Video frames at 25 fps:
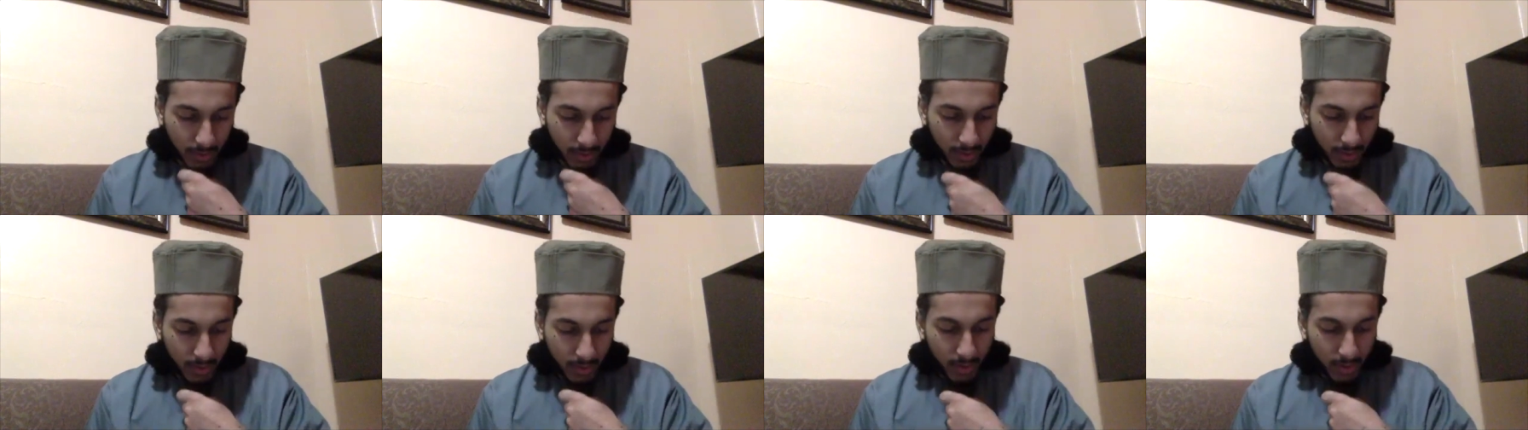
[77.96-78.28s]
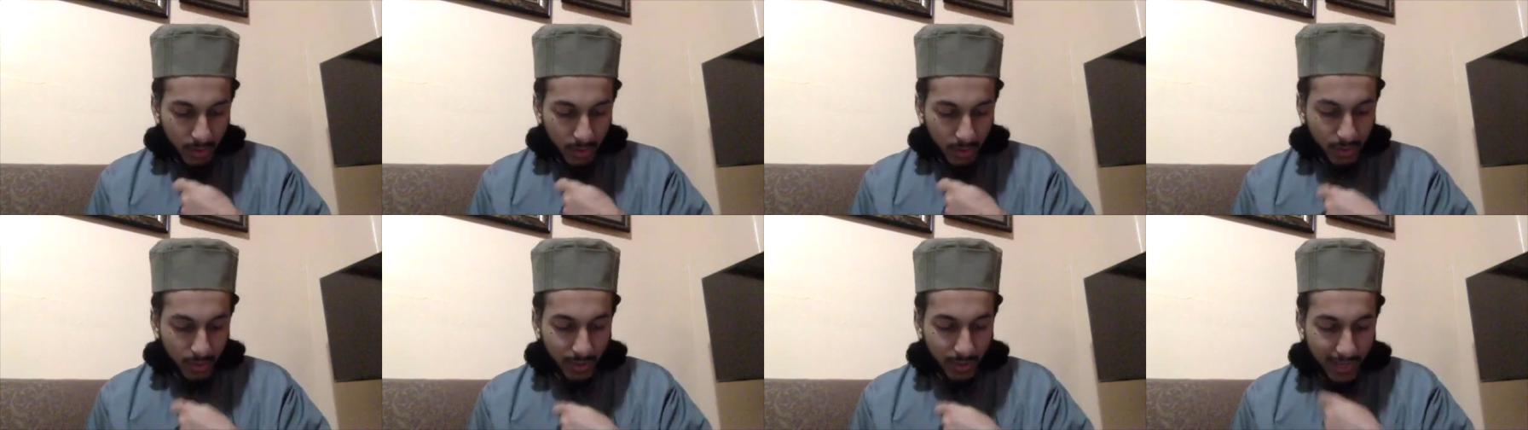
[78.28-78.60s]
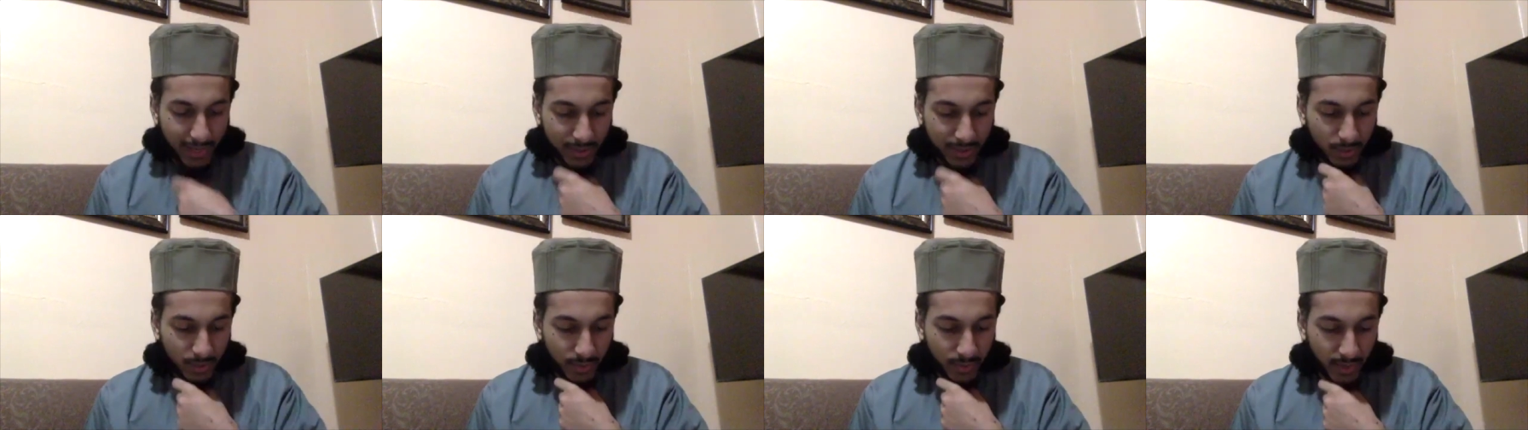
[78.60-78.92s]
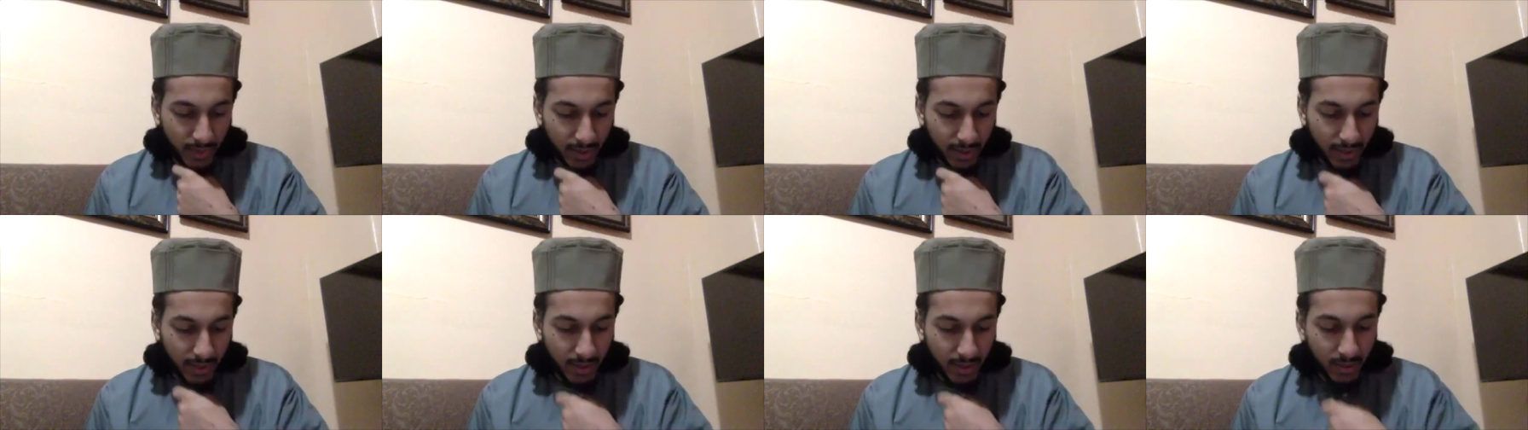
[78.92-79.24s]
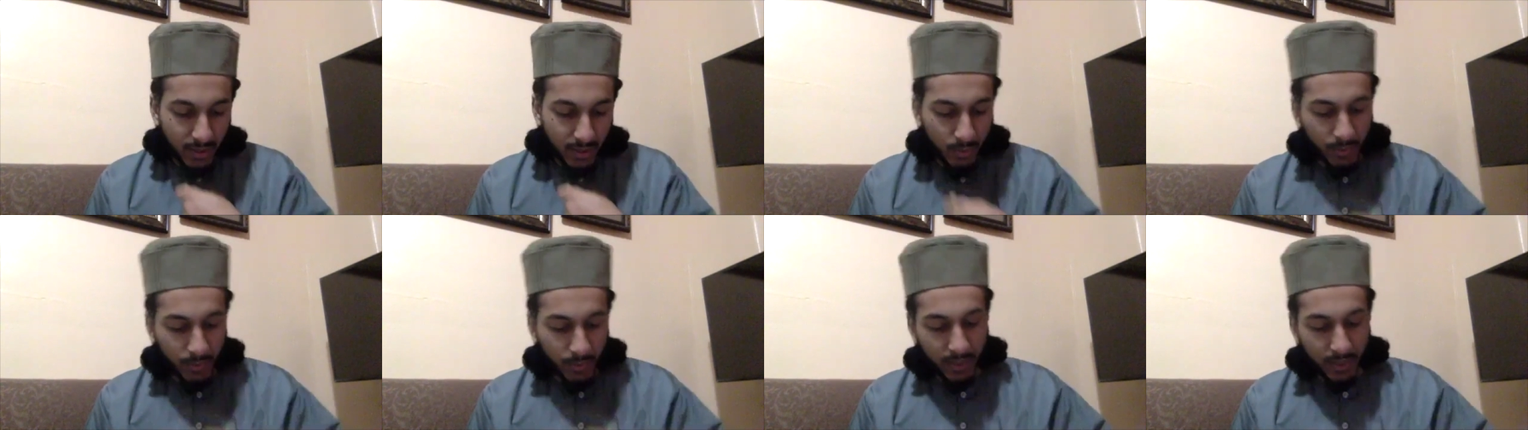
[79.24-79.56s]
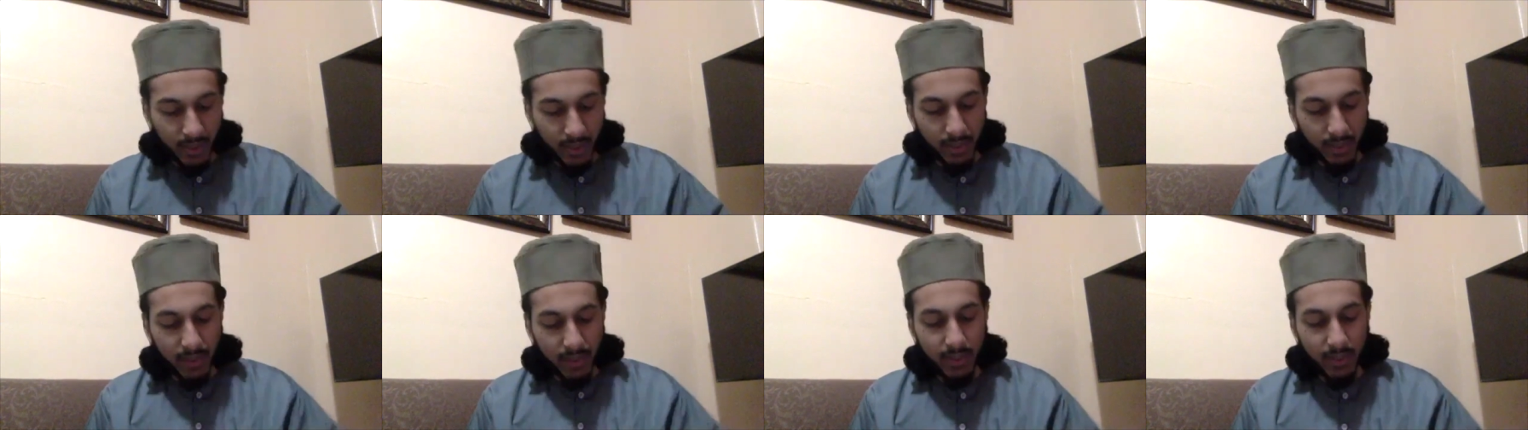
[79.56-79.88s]
So last week,
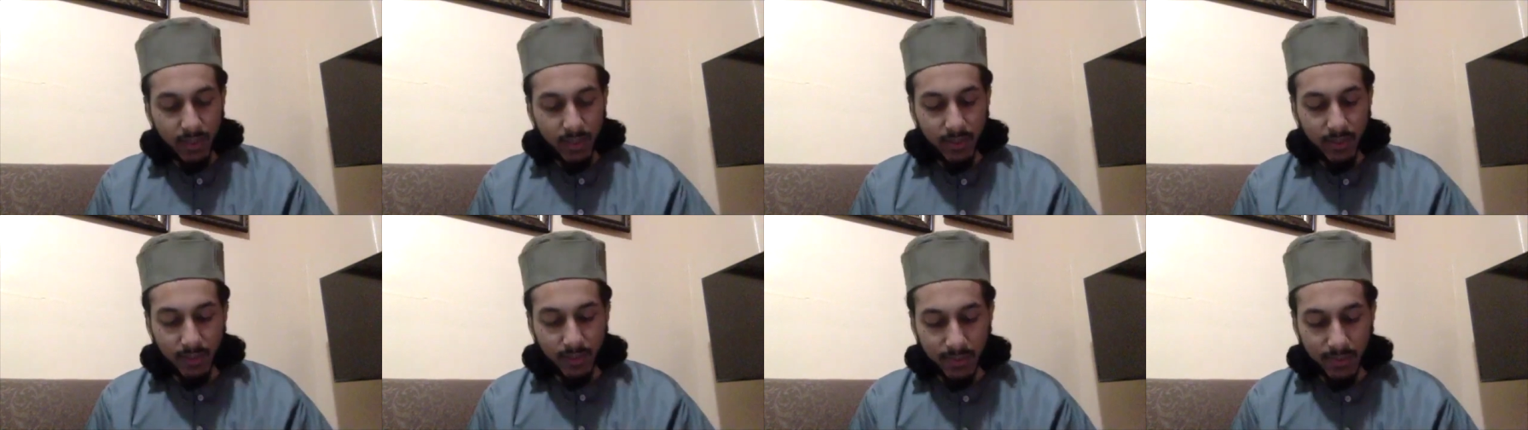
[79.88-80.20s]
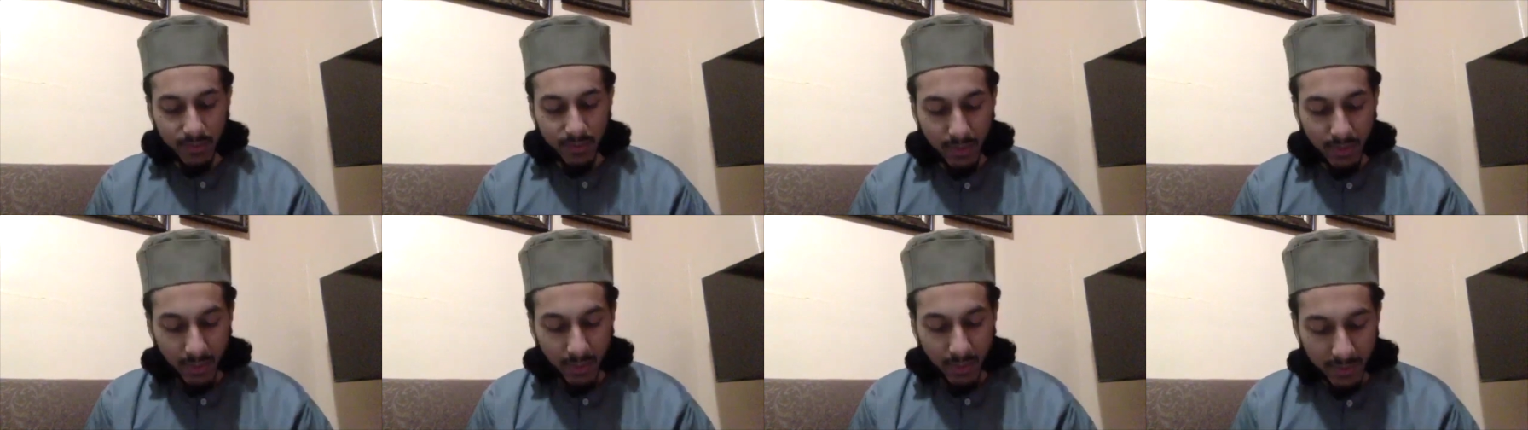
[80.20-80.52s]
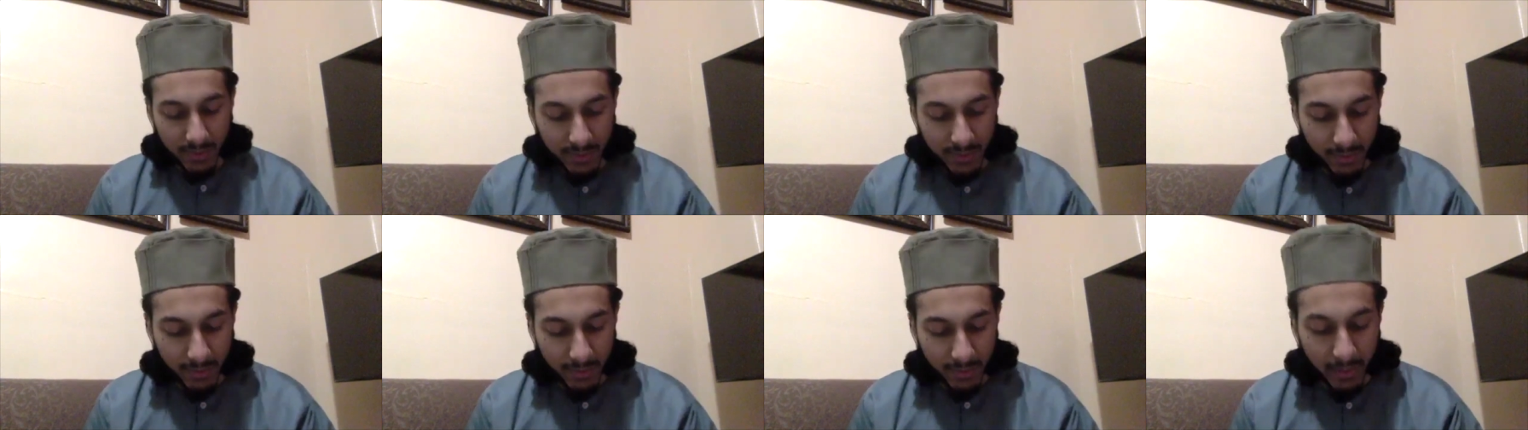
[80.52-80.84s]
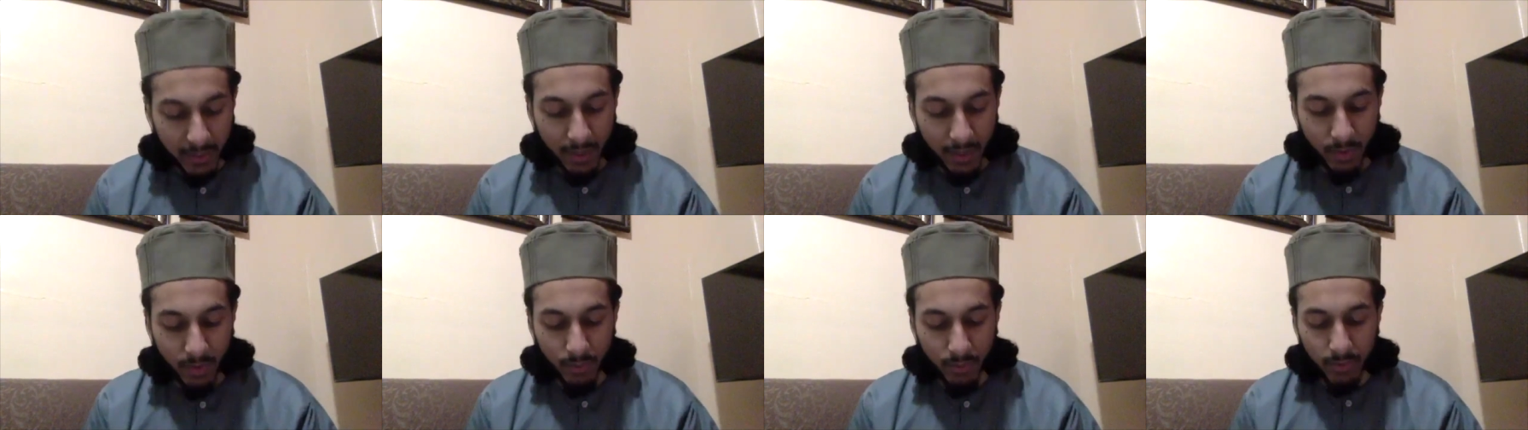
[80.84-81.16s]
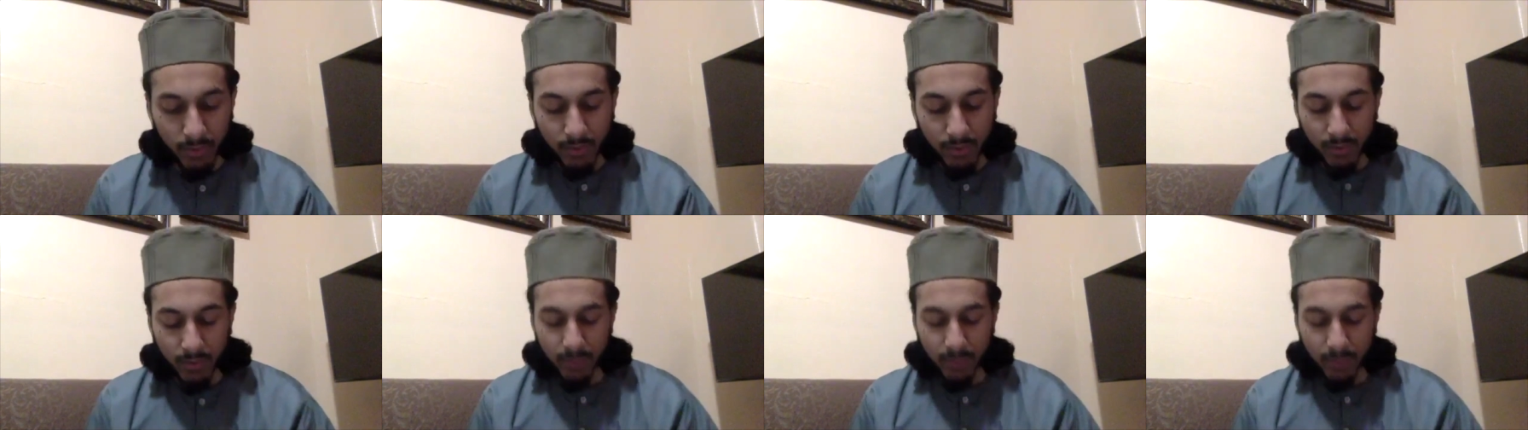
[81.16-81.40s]
we discussed about